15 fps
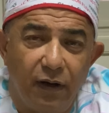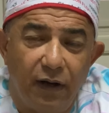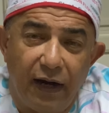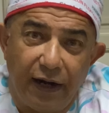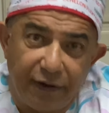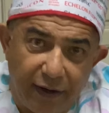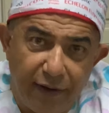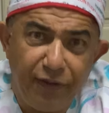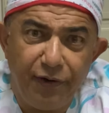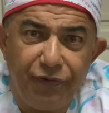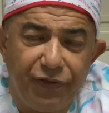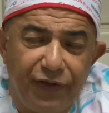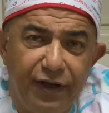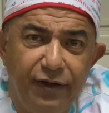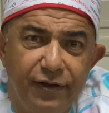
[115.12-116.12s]
Another
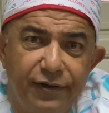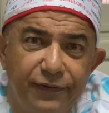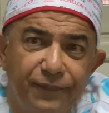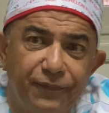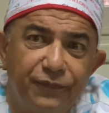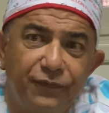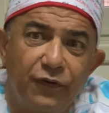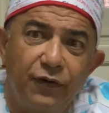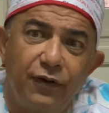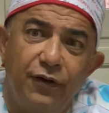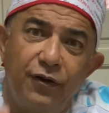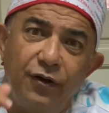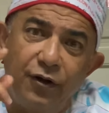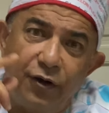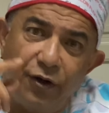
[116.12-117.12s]
thing,
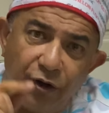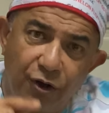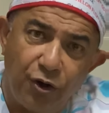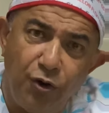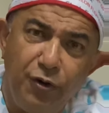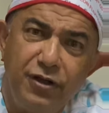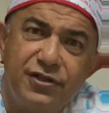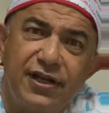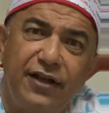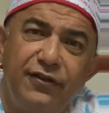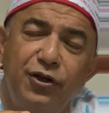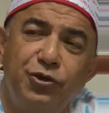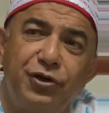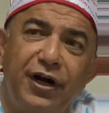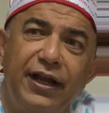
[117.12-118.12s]
go inside the
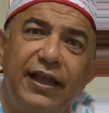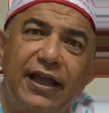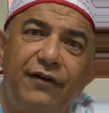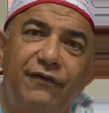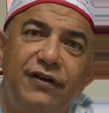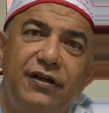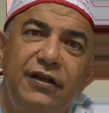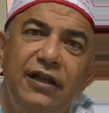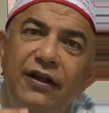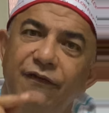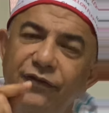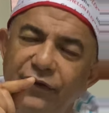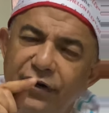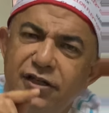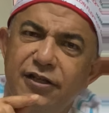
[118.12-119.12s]
uterine cavity. If
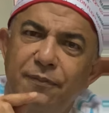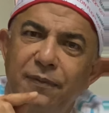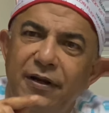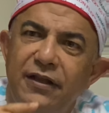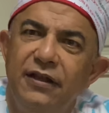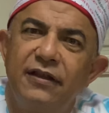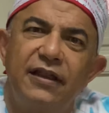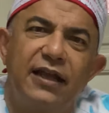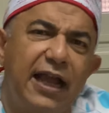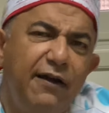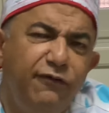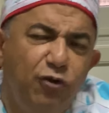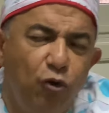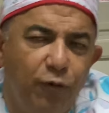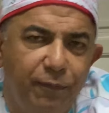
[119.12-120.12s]
there is a bleeding, the
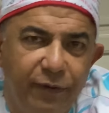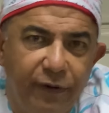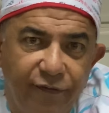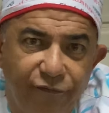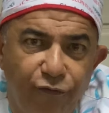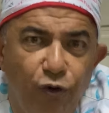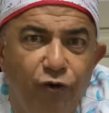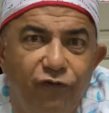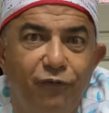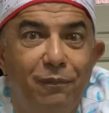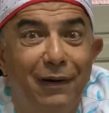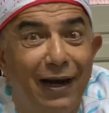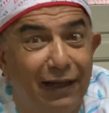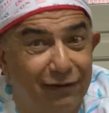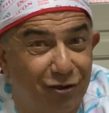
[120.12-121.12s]
cavity will be full of
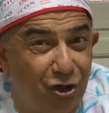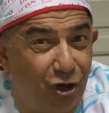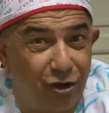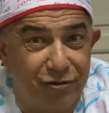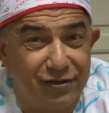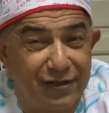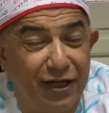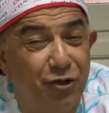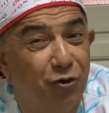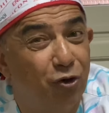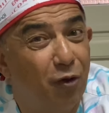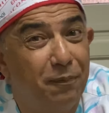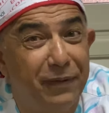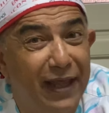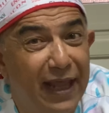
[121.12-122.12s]
blood clots and you will
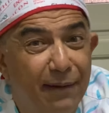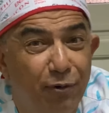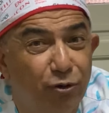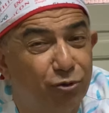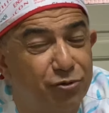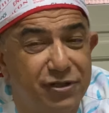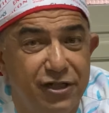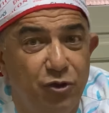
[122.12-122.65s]
not be able to see